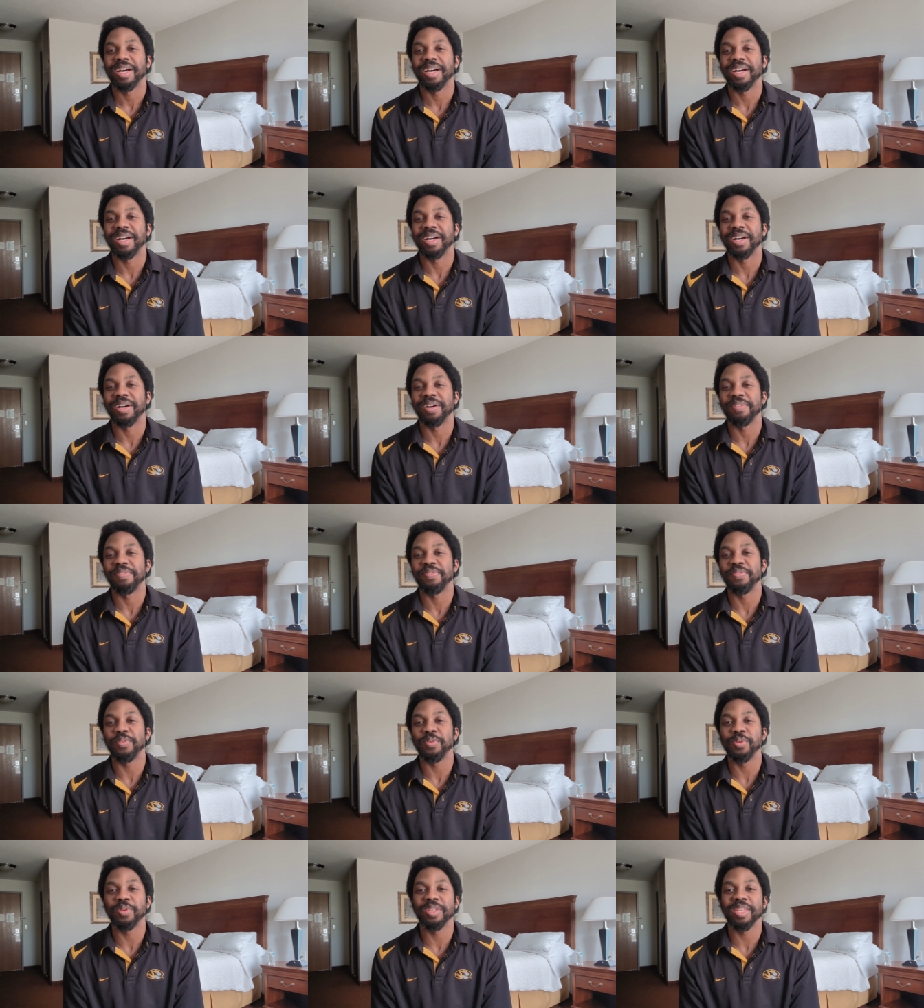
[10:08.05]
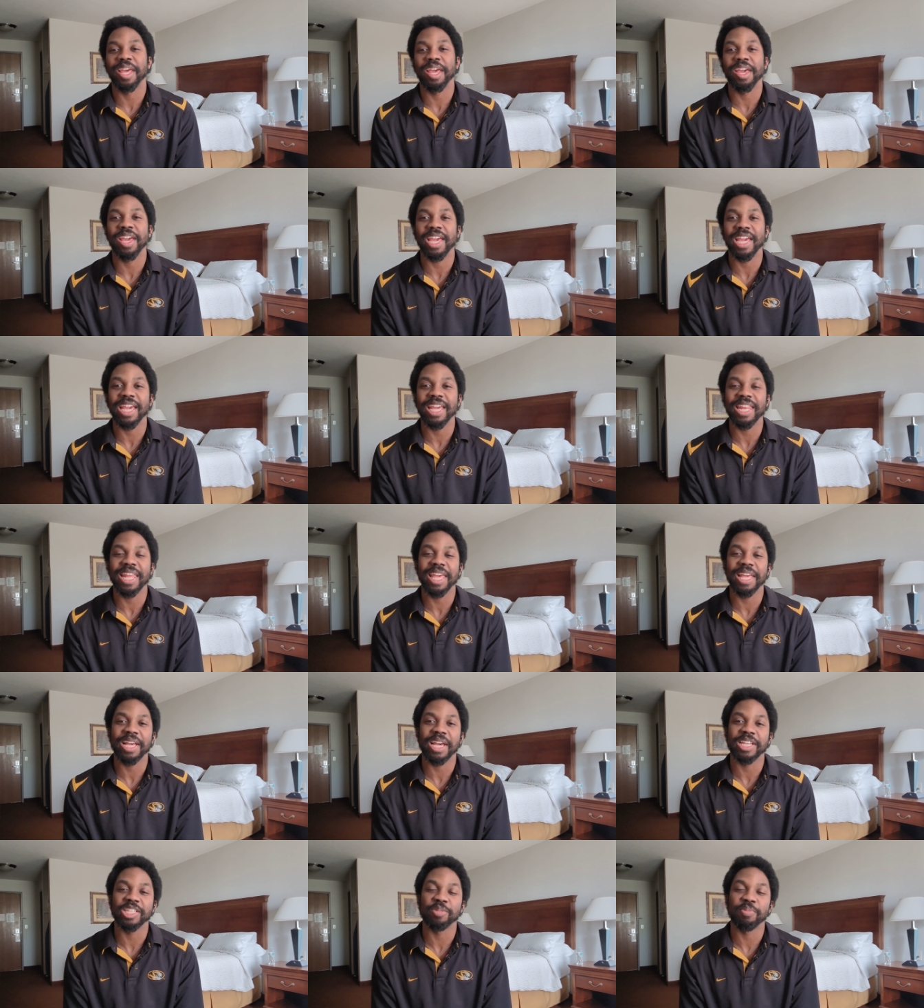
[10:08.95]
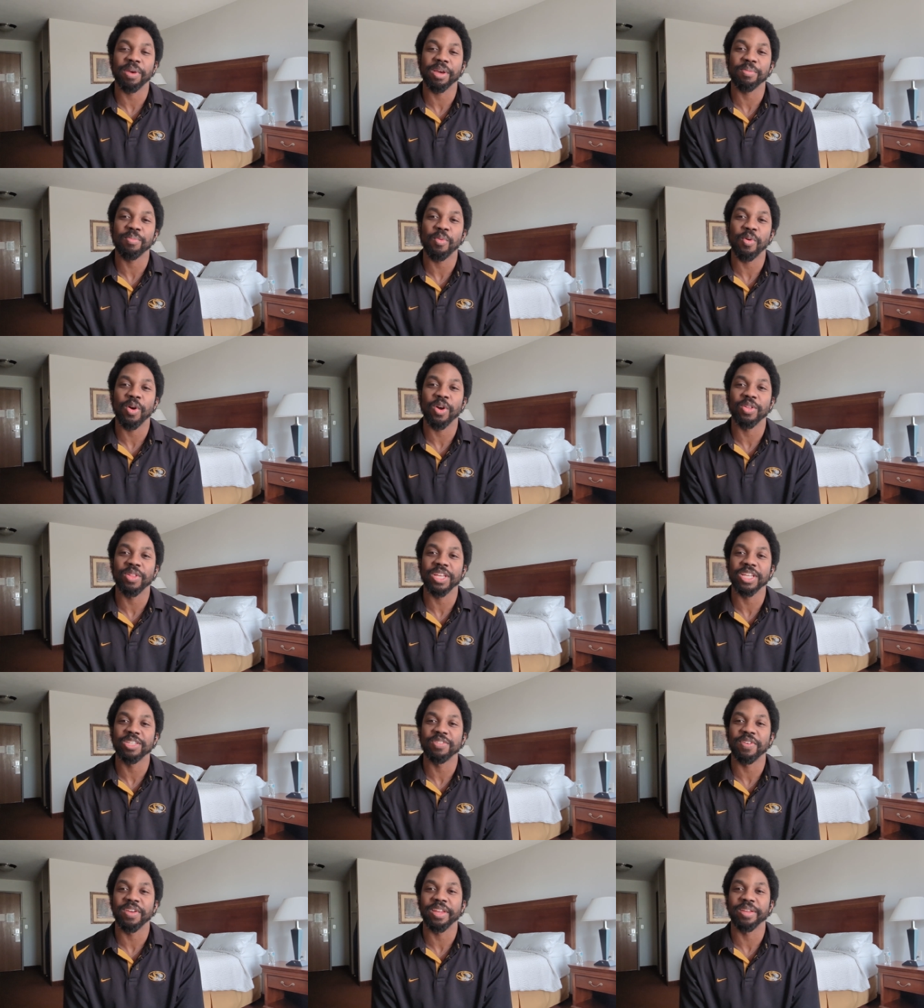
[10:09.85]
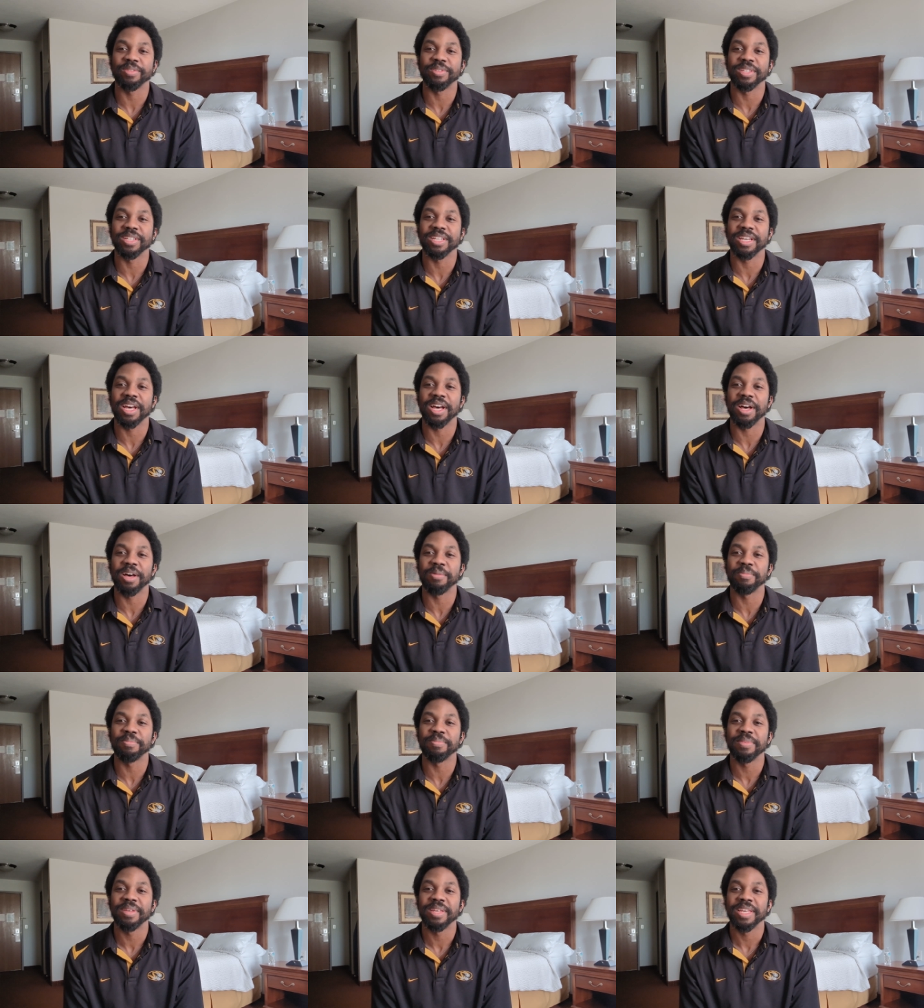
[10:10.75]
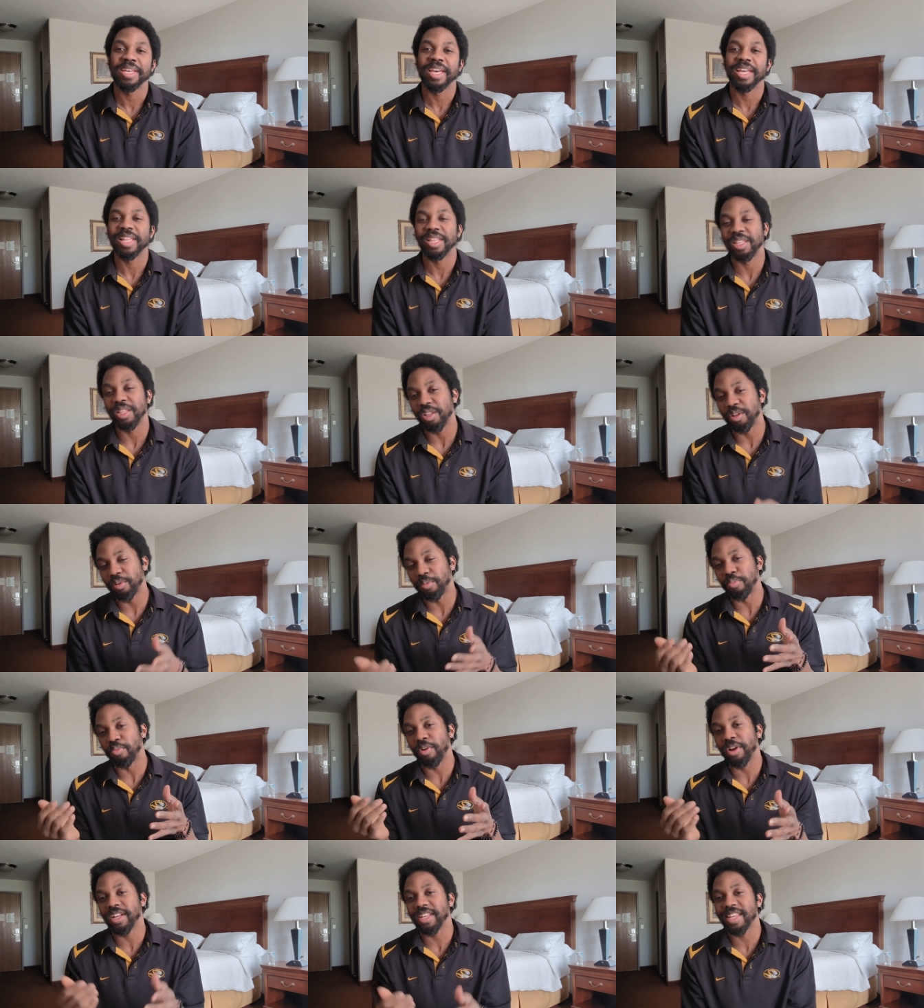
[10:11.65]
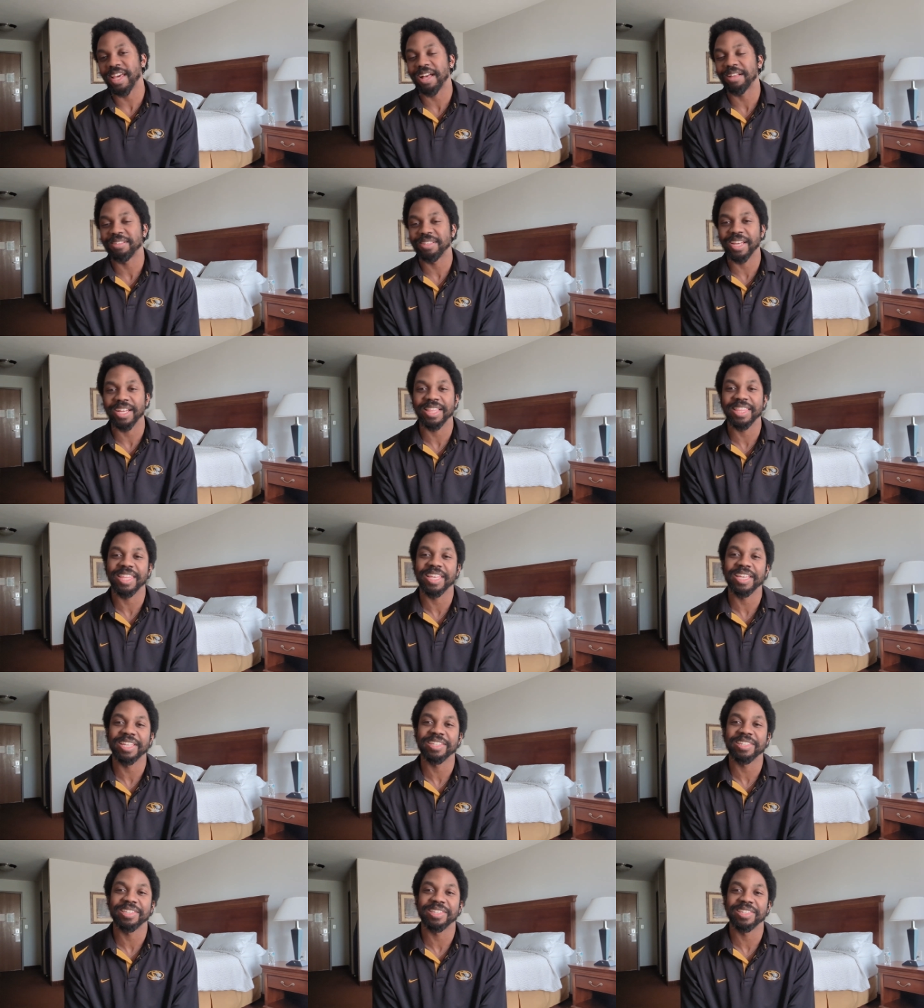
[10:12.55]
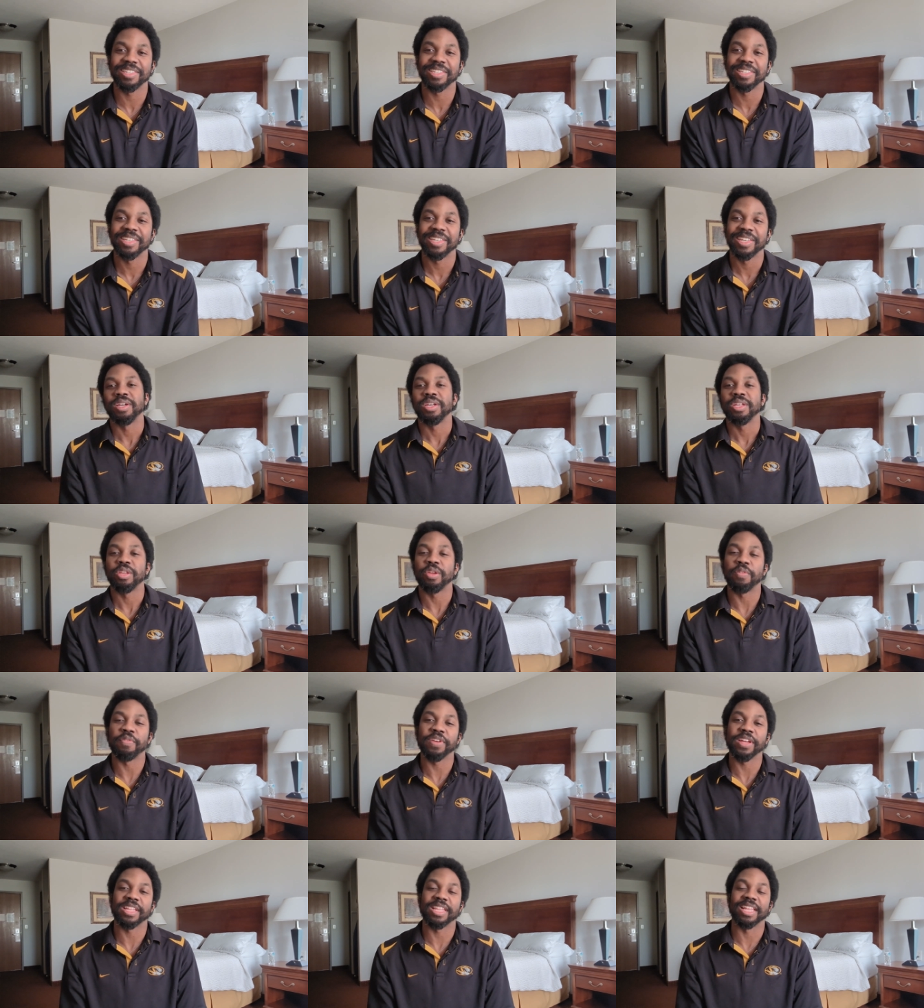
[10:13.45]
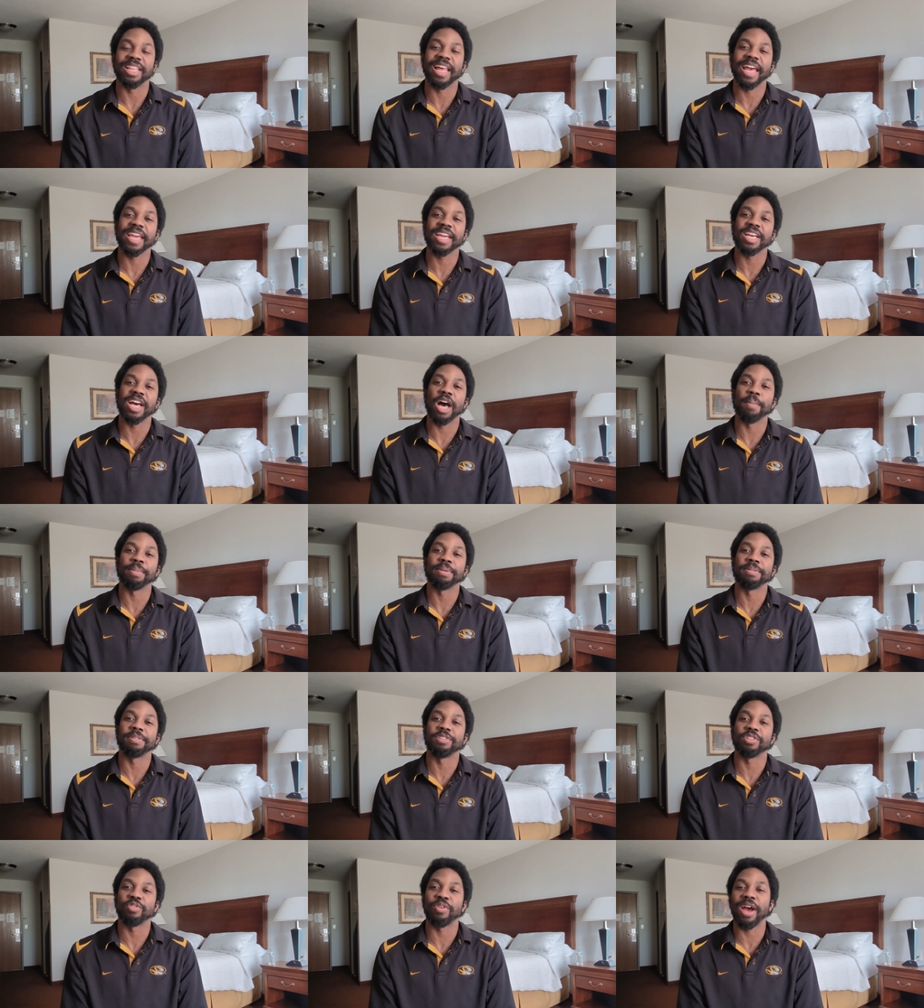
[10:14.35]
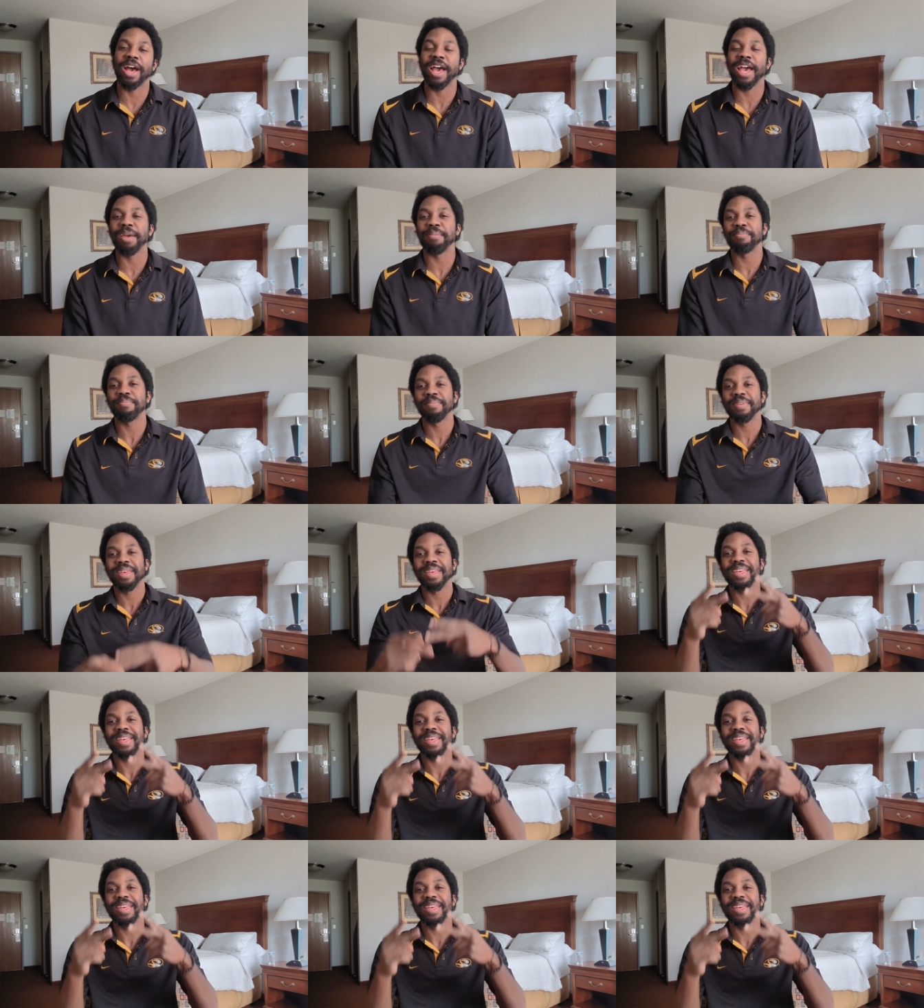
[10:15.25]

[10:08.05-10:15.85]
Uh, full day eating. Expect more of these videos to come. Little breakdowns like this. Don't forget to like, comment, subscribe.